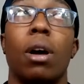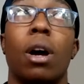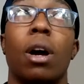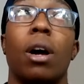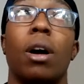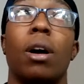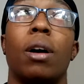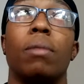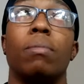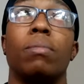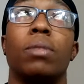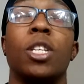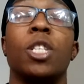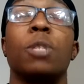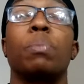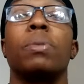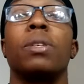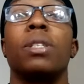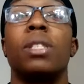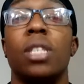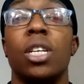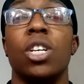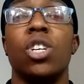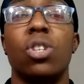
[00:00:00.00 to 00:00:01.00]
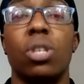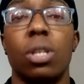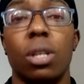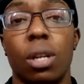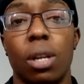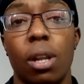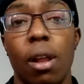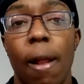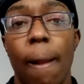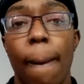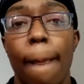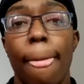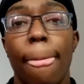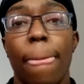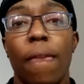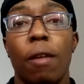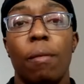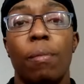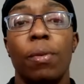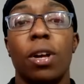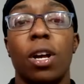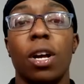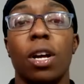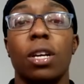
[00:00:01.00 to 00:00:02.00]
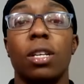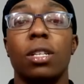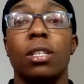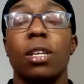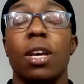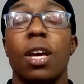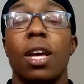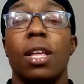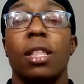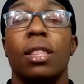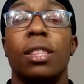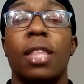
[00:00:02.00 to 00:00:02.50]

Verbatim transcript: um, disposition. because